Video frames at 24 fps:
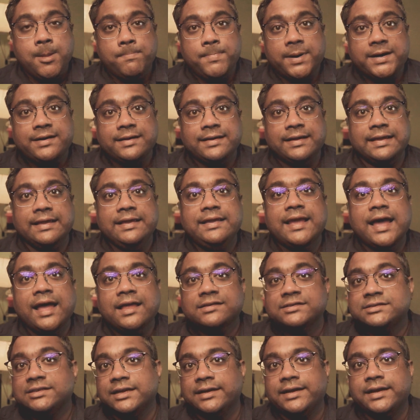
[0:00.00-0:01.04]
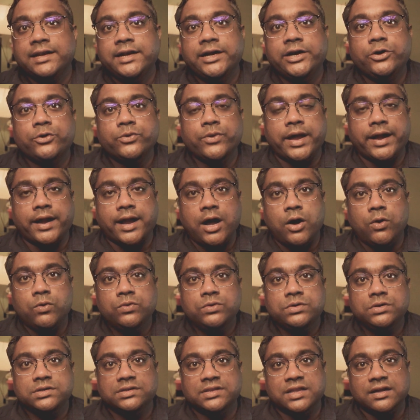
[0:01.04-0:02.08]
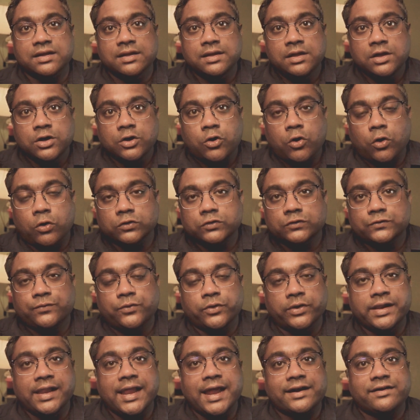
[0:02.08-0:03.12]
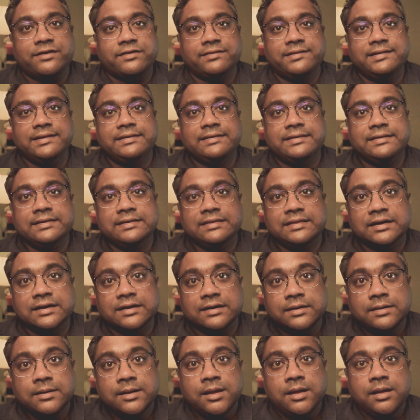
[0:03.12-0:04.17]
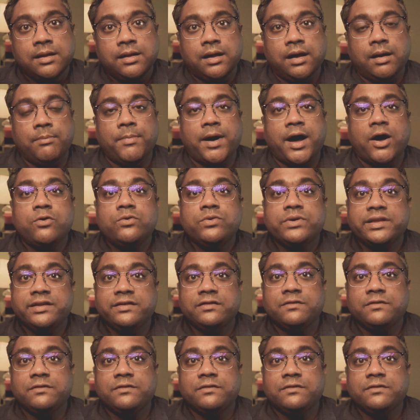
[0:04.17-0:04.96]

but he has taken into account the cost for electricity, the amount he